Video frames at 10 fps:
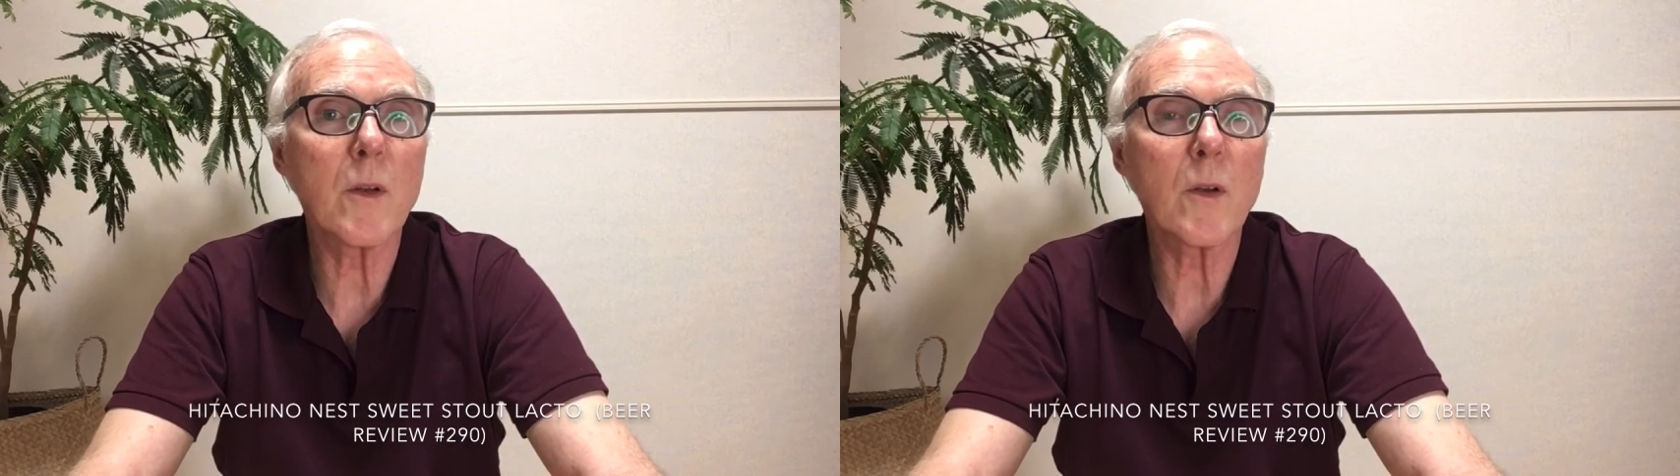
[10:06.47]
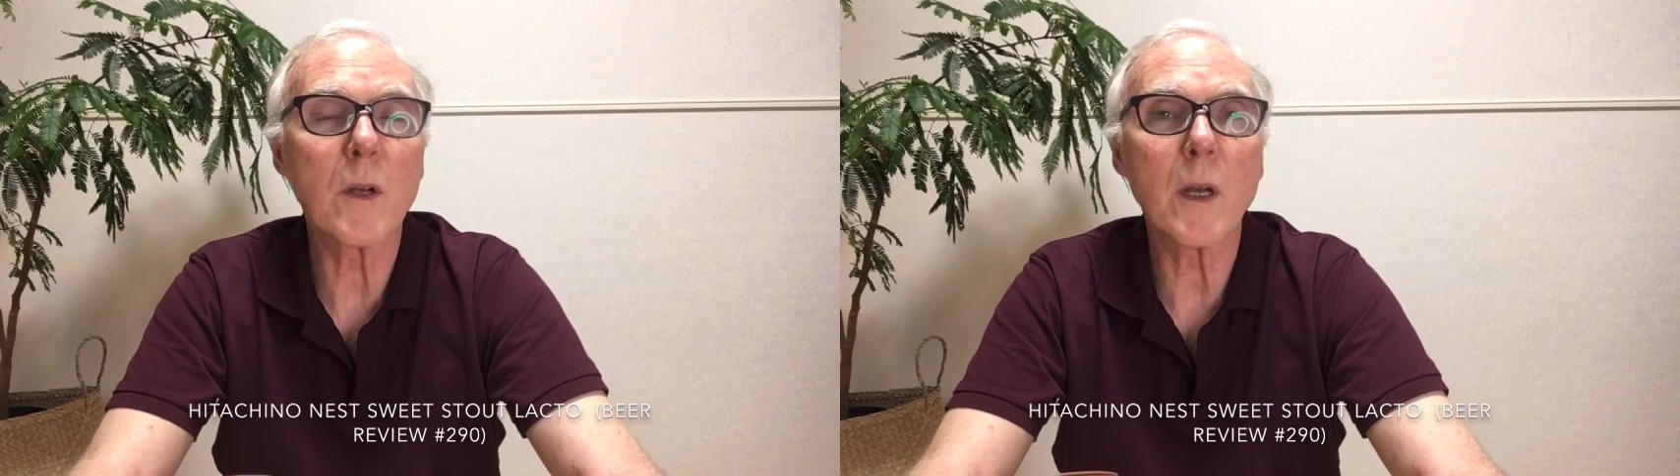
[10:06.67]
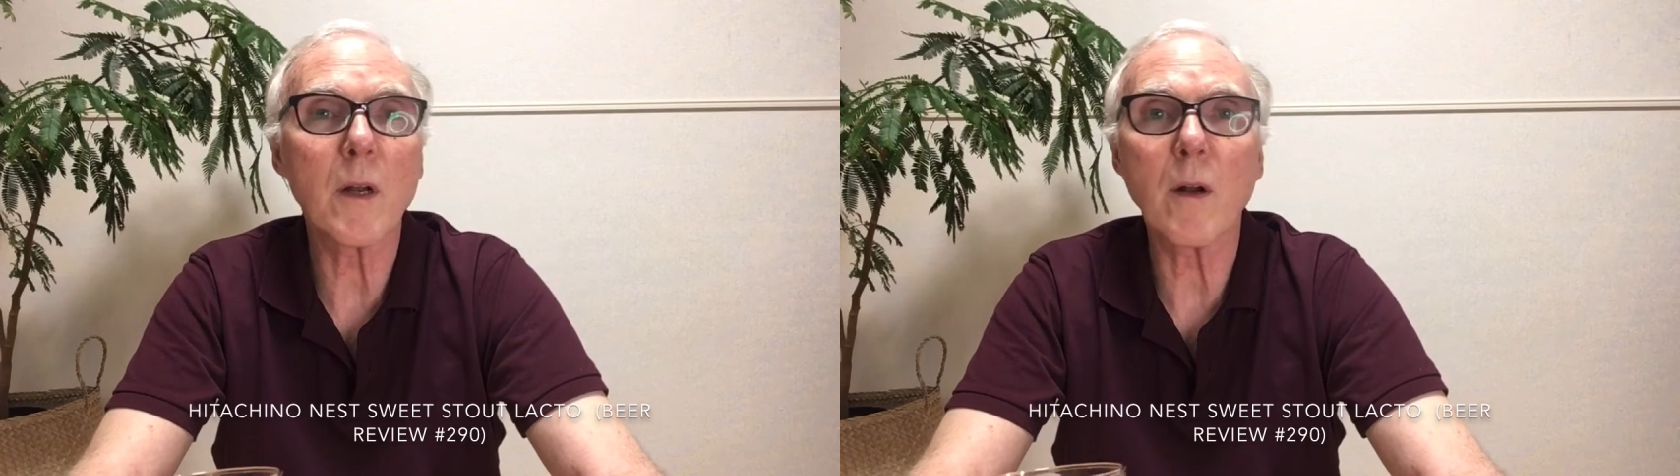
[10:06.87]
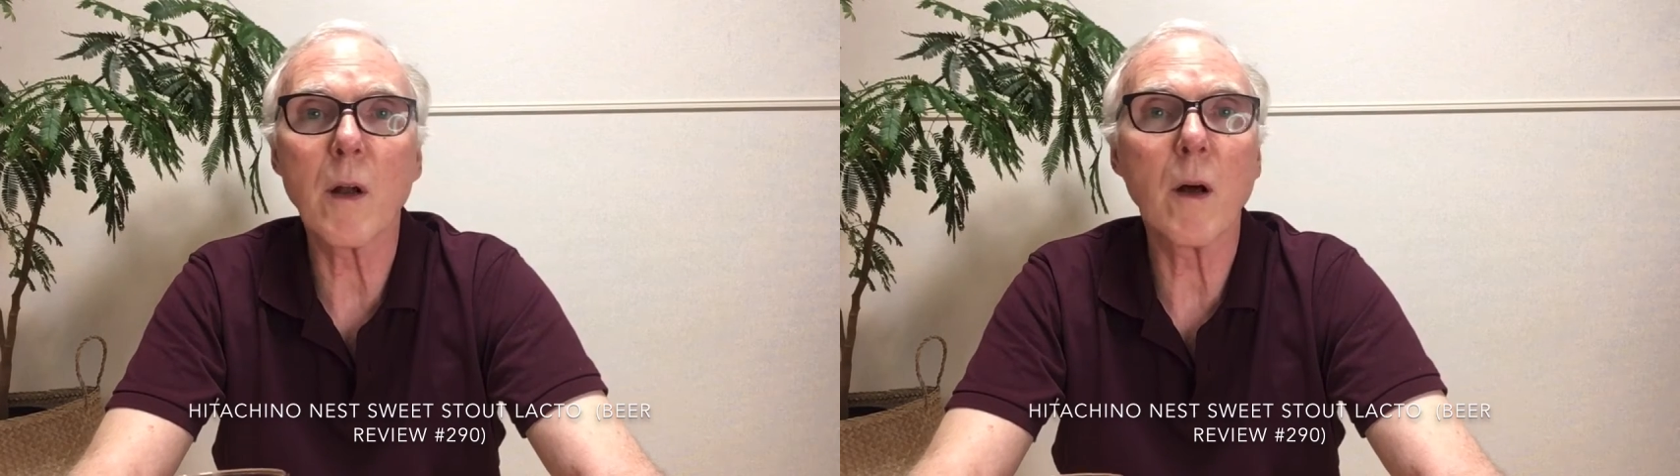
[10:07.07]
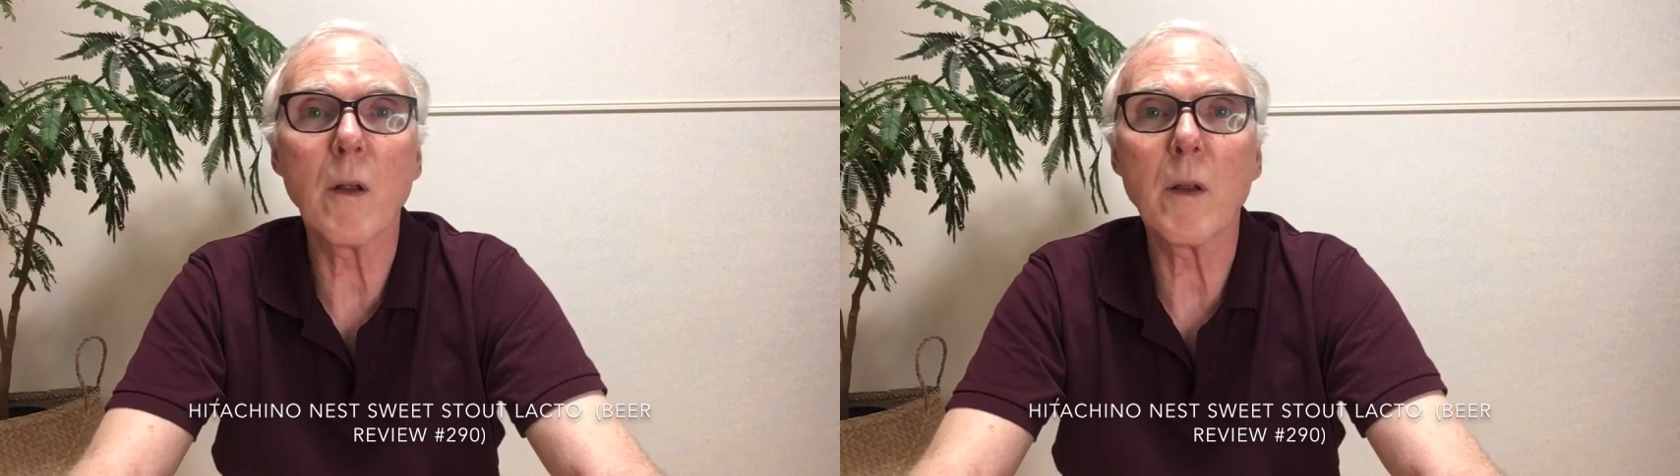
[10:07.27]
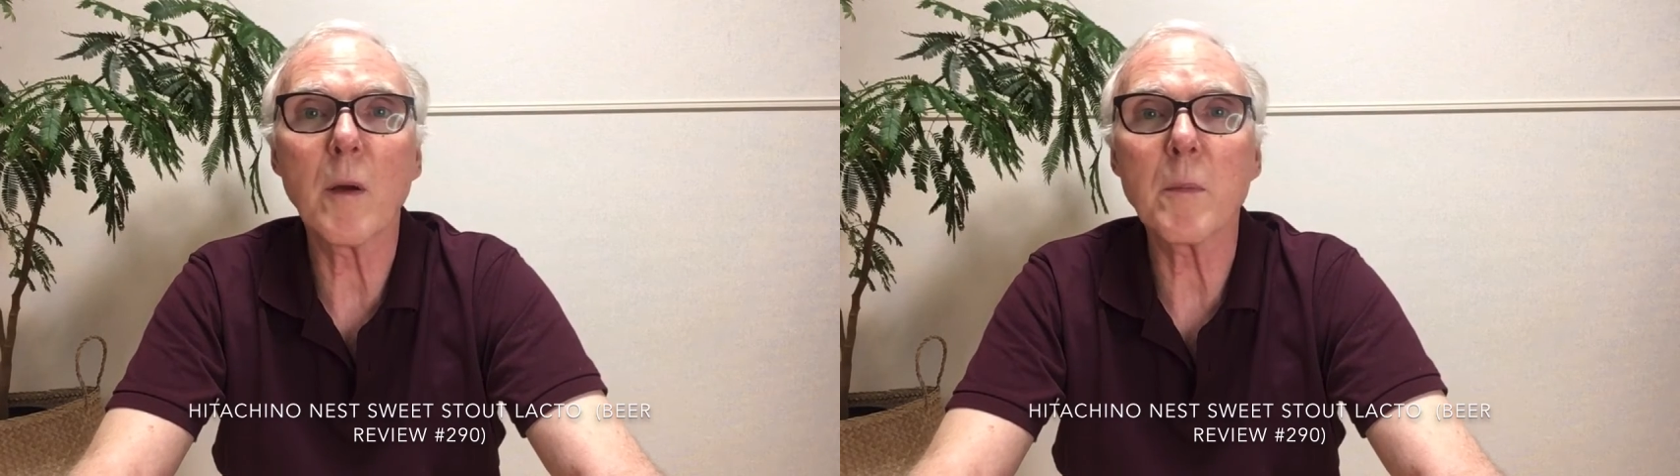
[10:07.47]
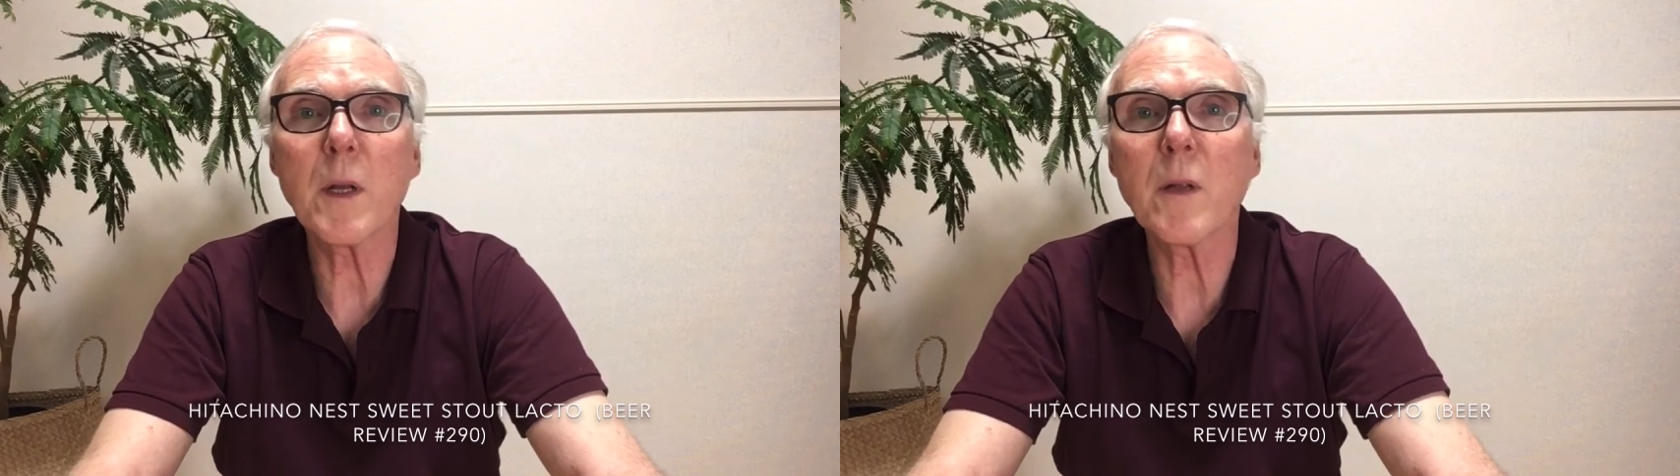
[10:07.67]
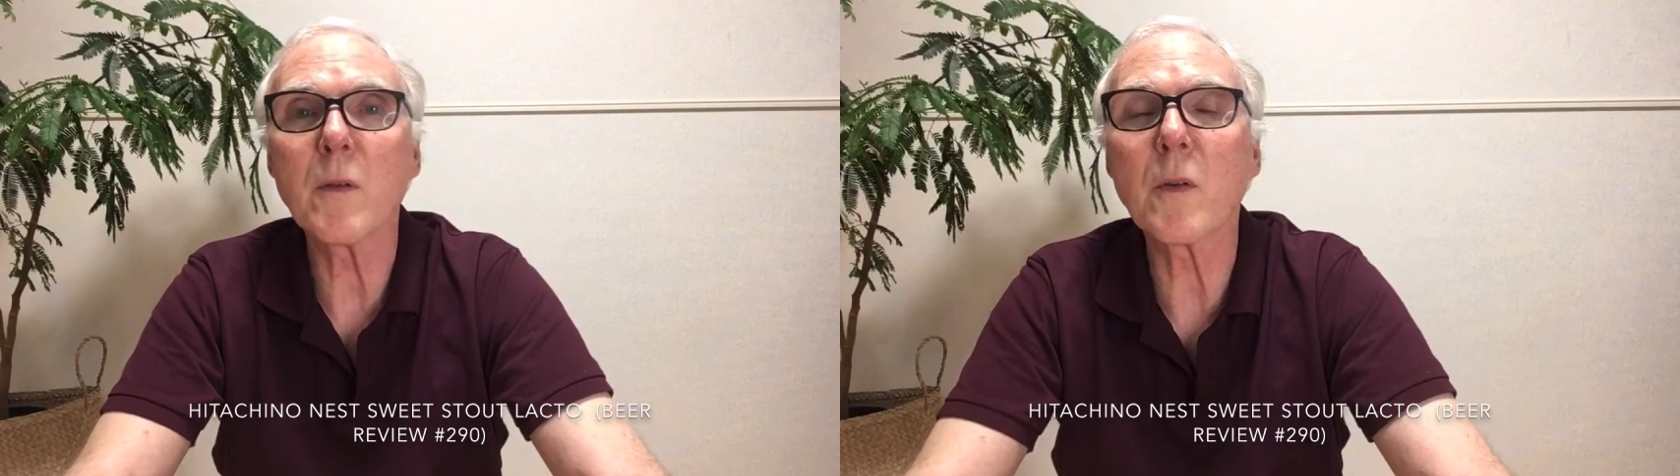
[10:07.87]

you can get all the updates.